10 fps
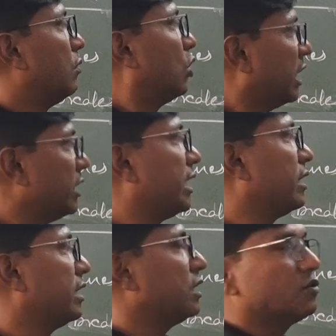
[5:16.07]
what I
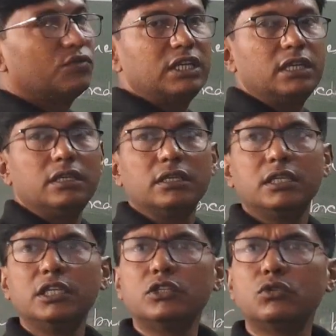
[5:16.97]
think is we
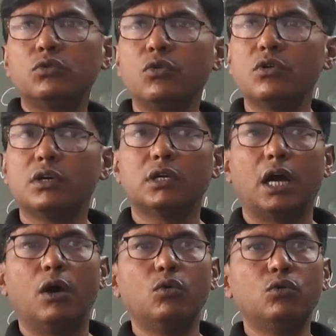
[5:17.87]
need to
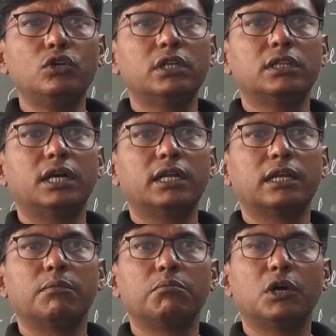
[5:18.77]
count the
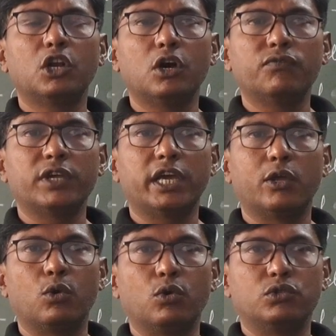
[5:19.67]
number of
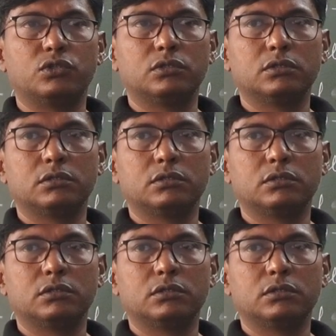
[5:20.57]
arrows.